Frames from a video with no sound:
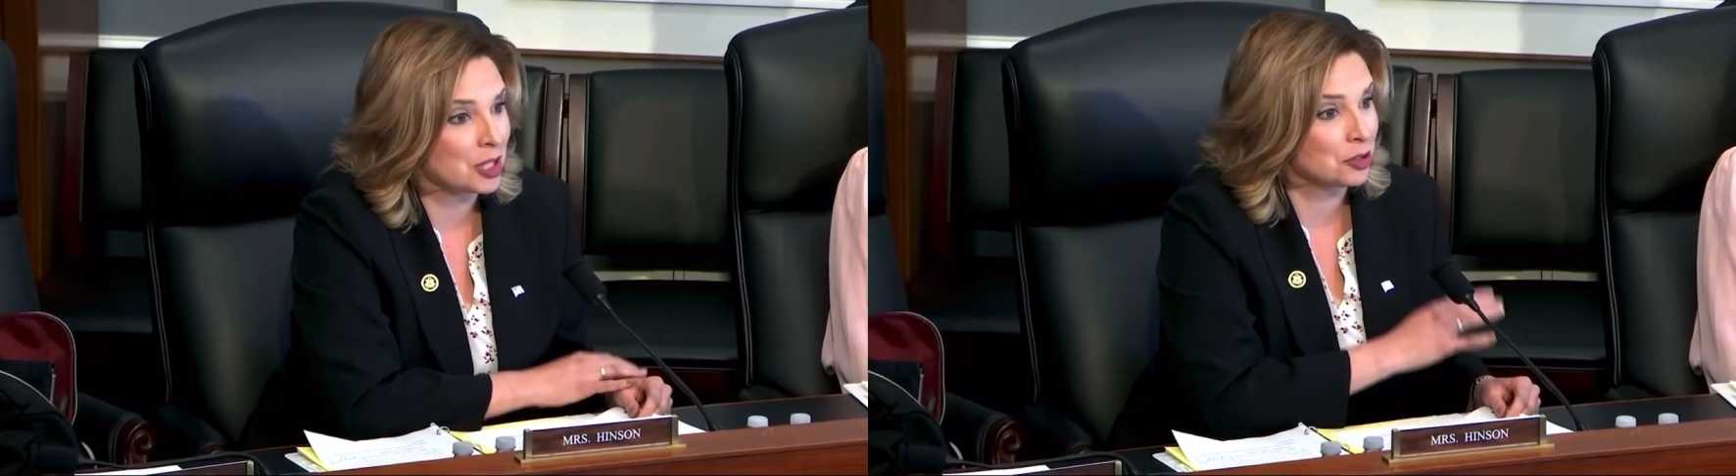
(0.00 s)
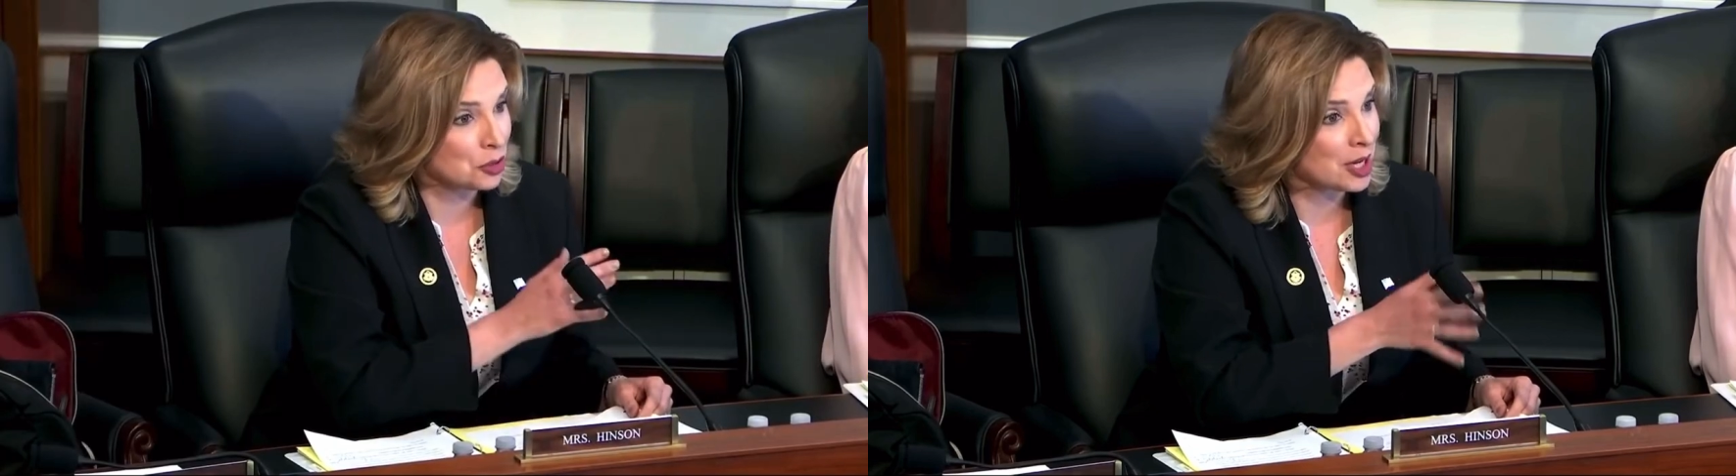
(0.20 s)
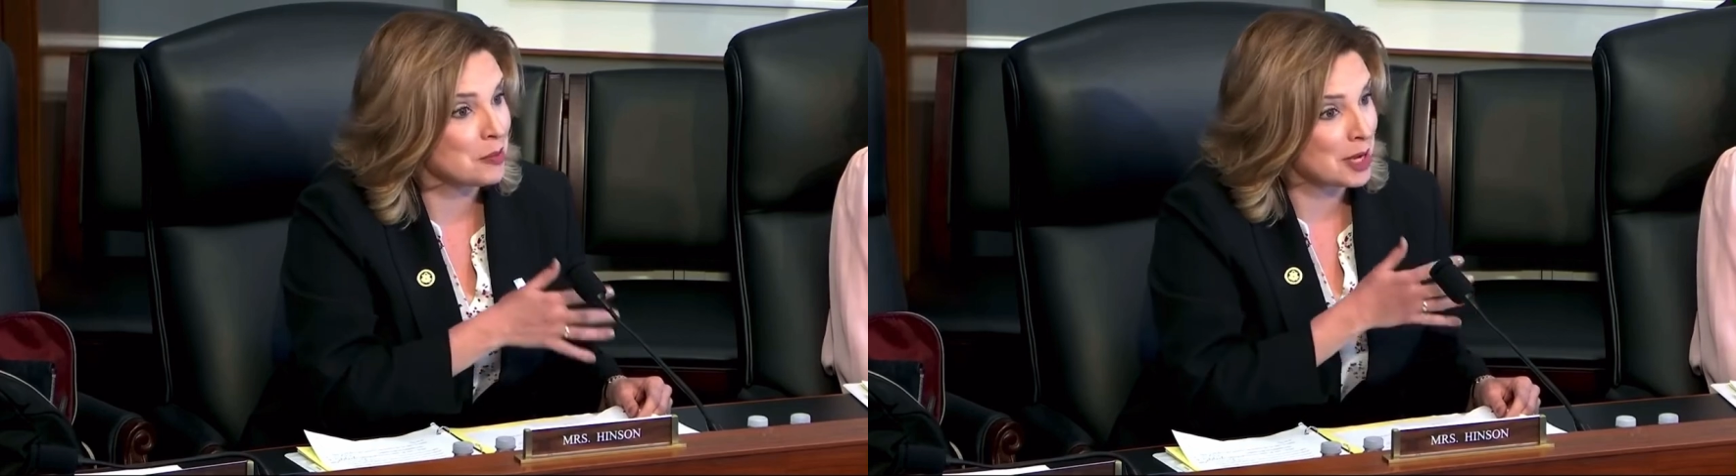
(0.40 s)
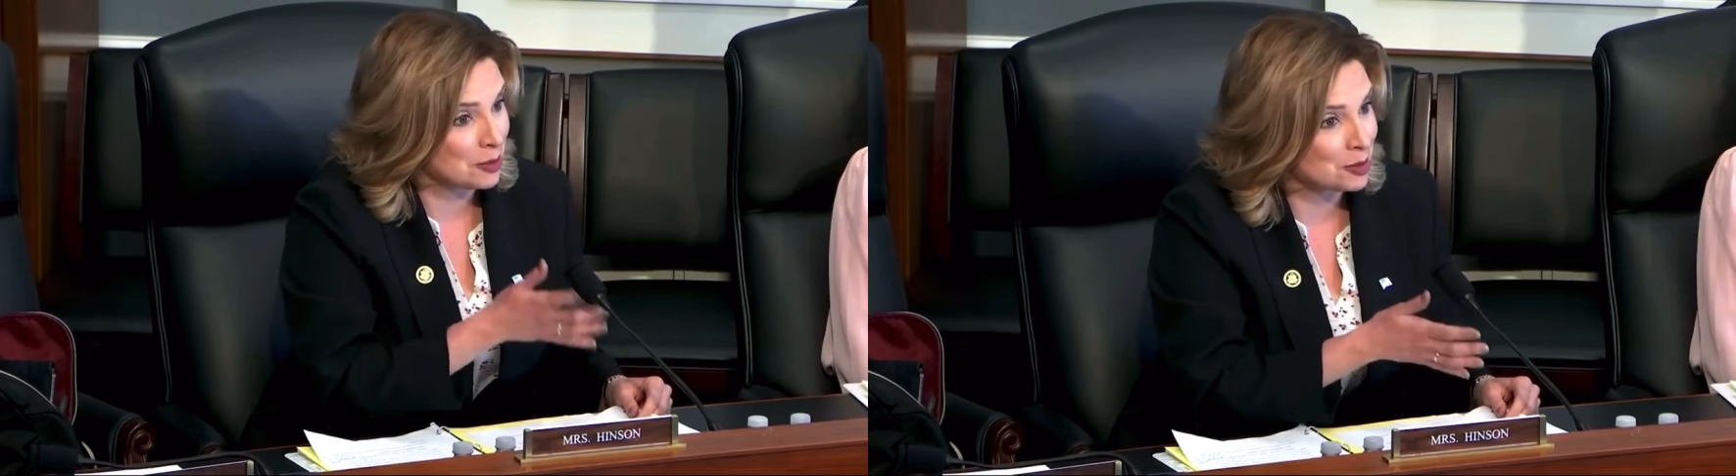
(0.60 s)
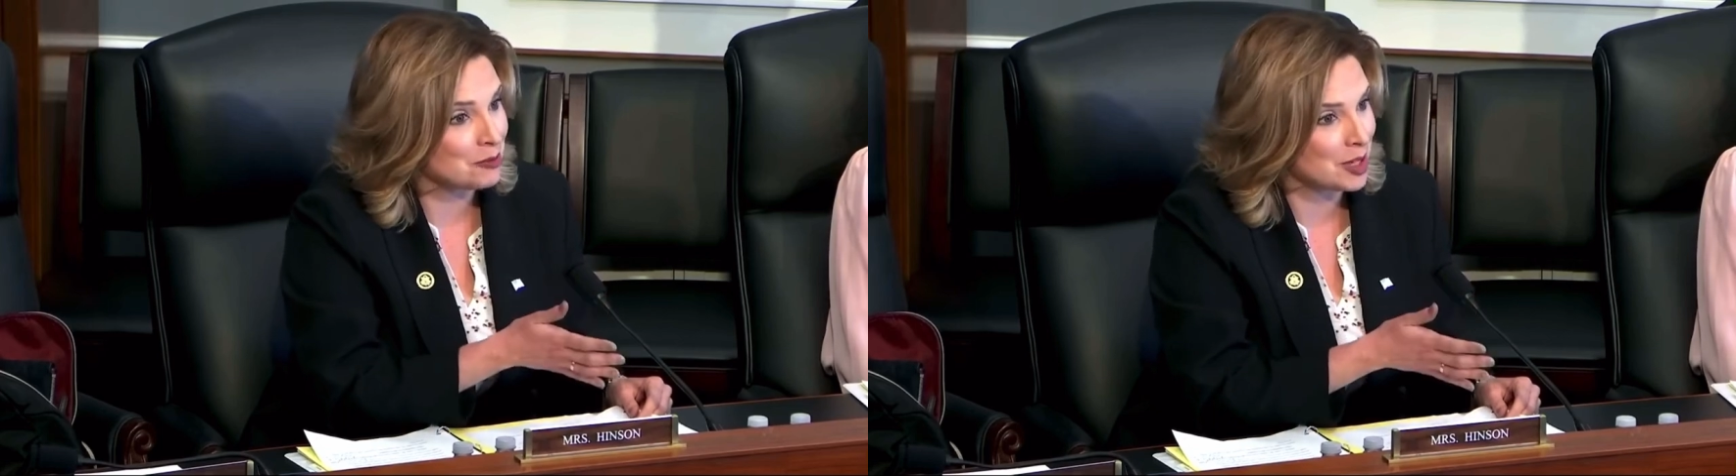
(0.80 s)
are trying to make
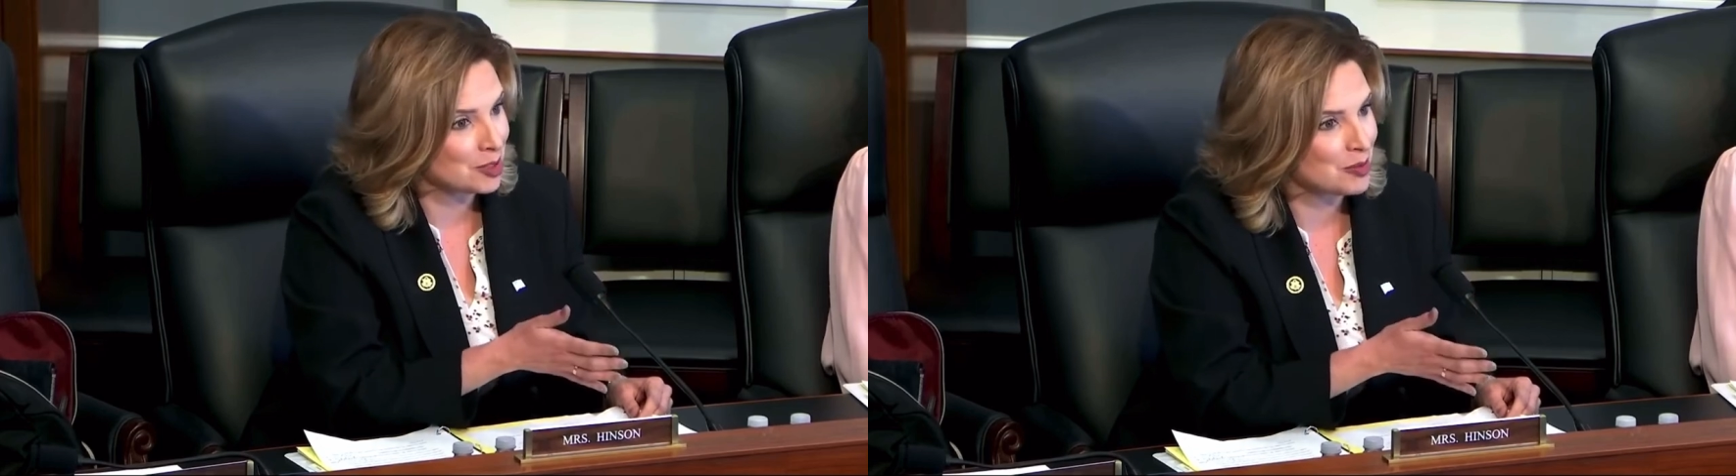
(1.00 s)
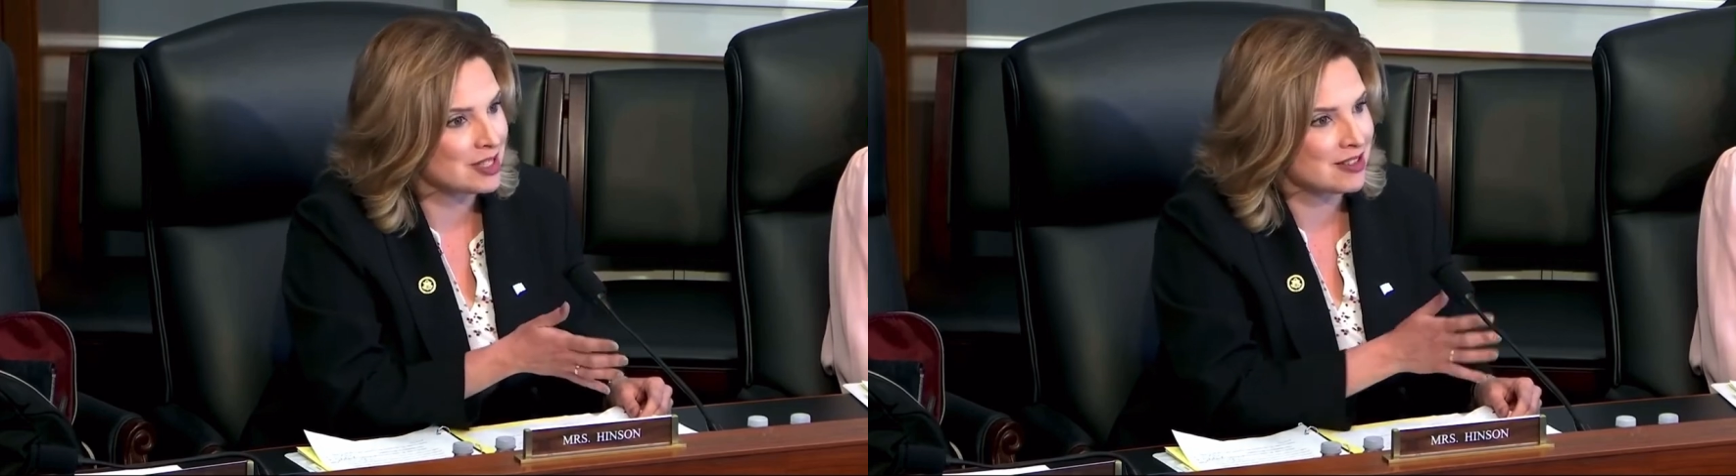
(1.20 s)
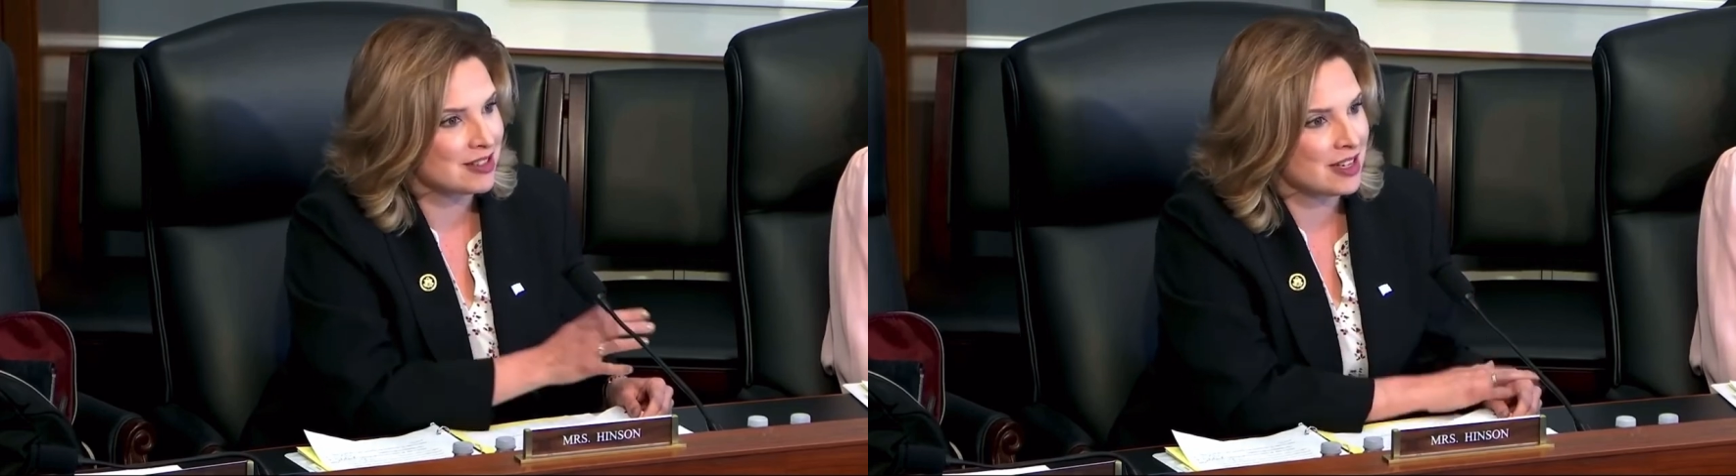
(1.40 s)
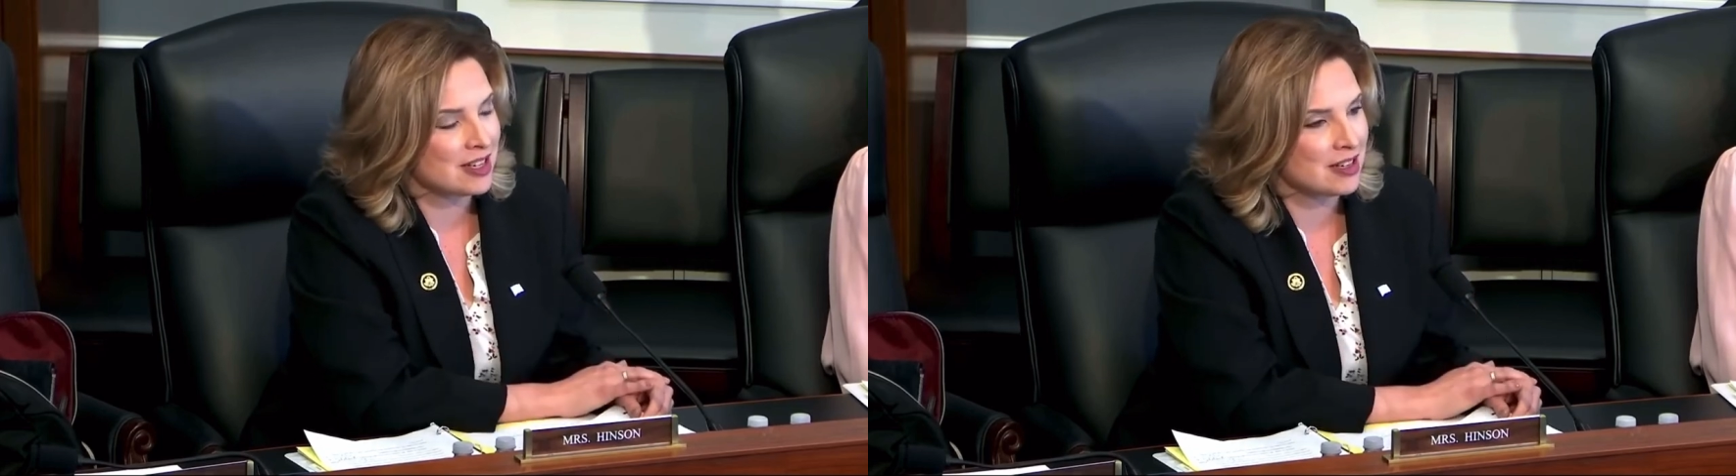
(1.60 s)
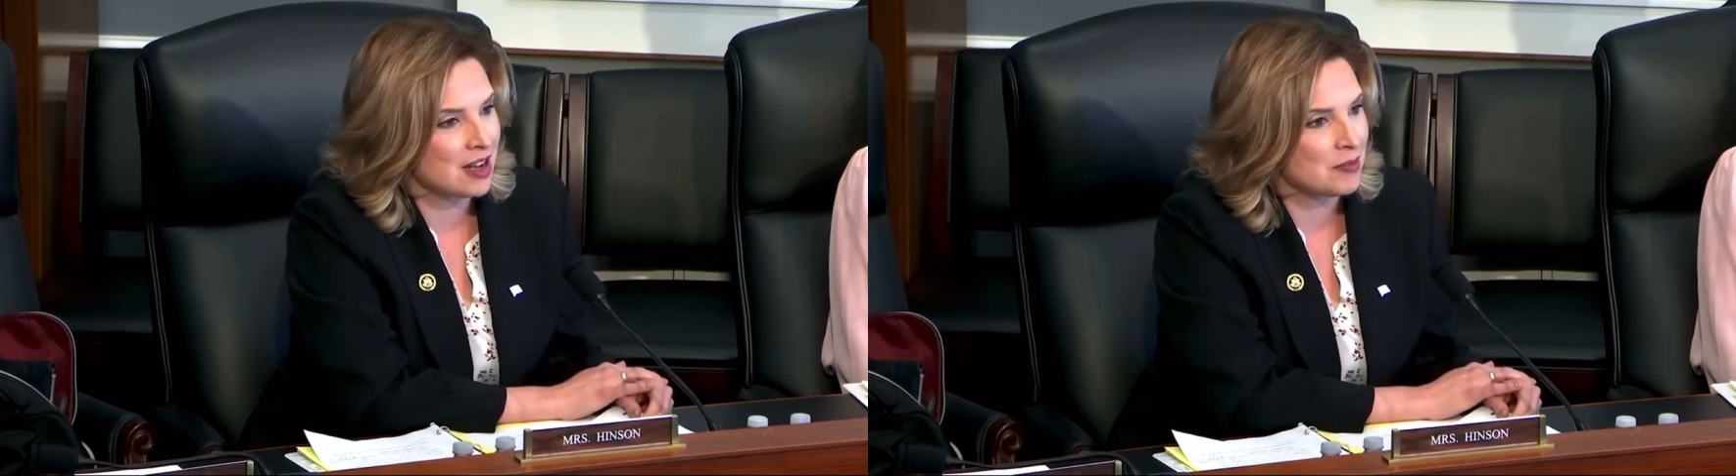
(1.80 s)
those investments
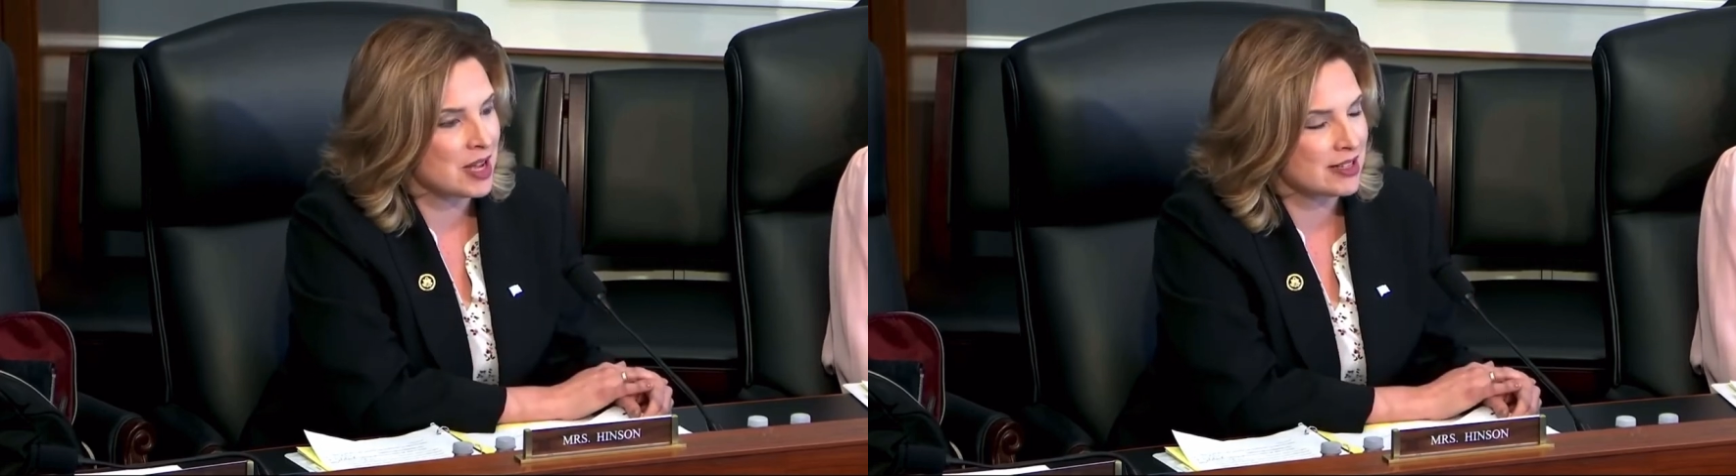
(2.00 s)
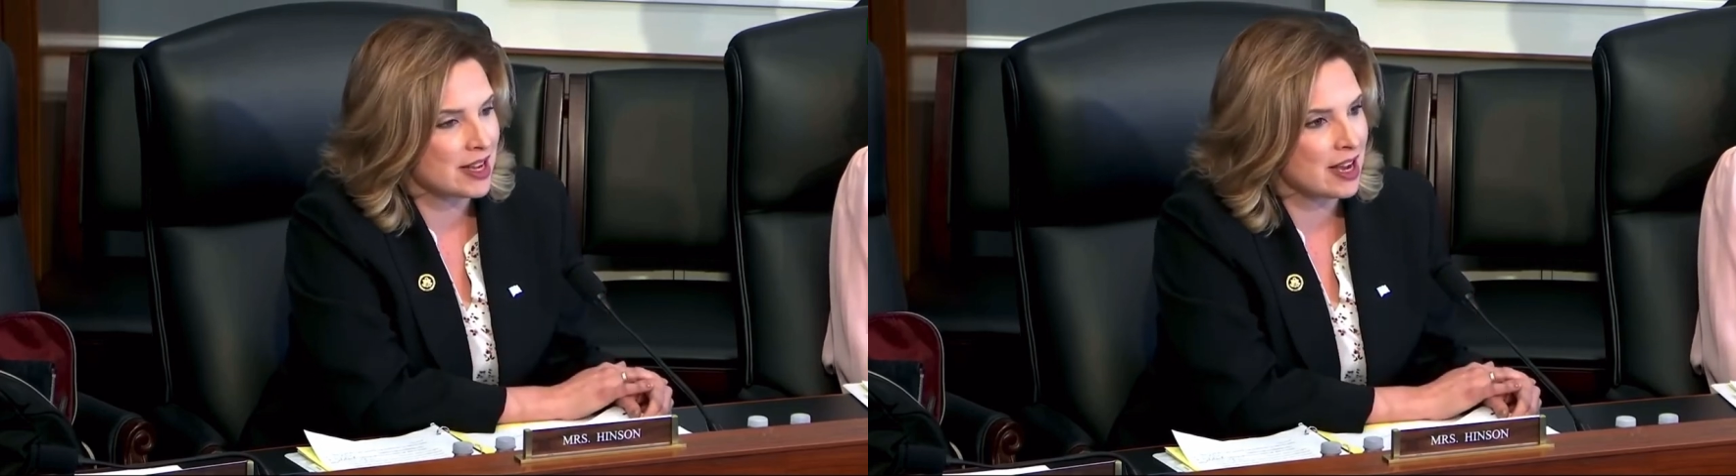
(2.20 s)
in um, SAF